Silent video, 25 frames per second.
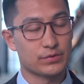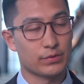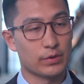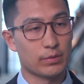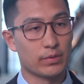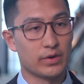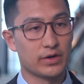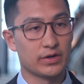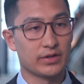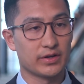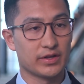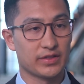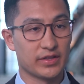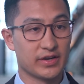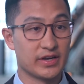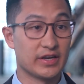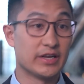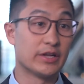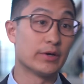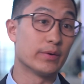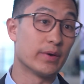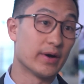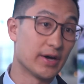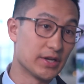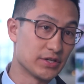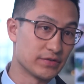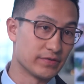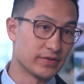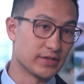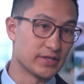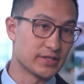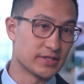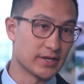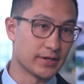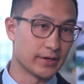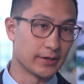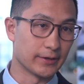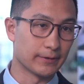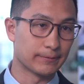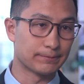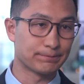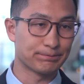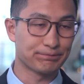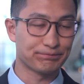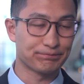So we want to look at the neoadjuvant setting.